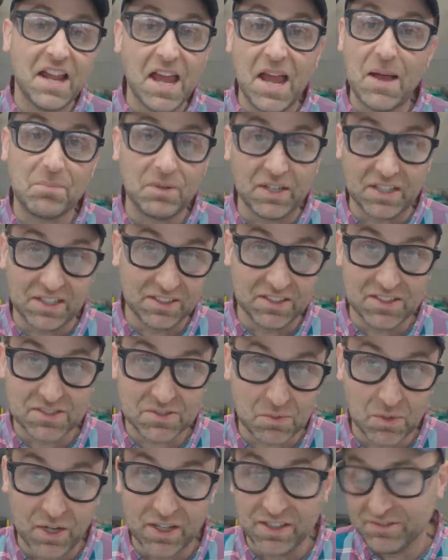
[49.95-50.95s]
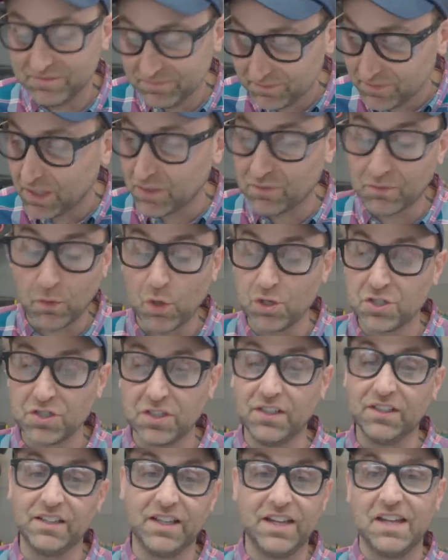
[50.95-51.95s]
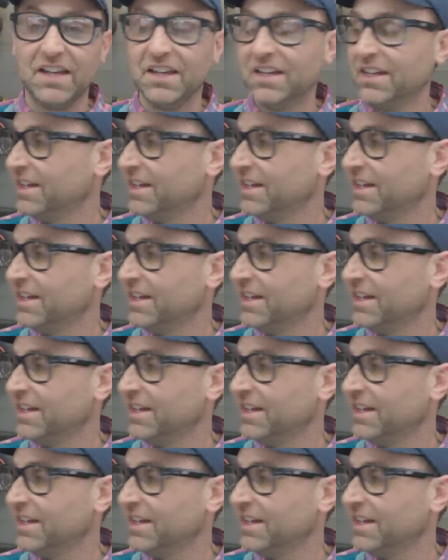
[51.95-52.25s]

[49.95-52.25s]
happening in this one, unfortunately.